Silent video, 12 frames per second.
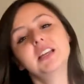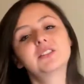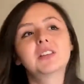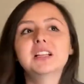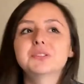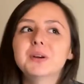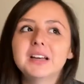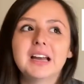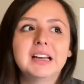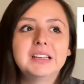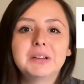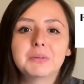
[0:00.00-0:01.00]
So that's why
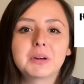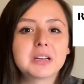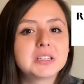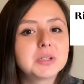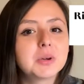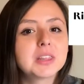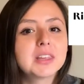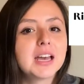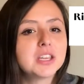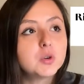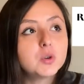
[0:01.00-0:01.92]
I didn't want to deal with that.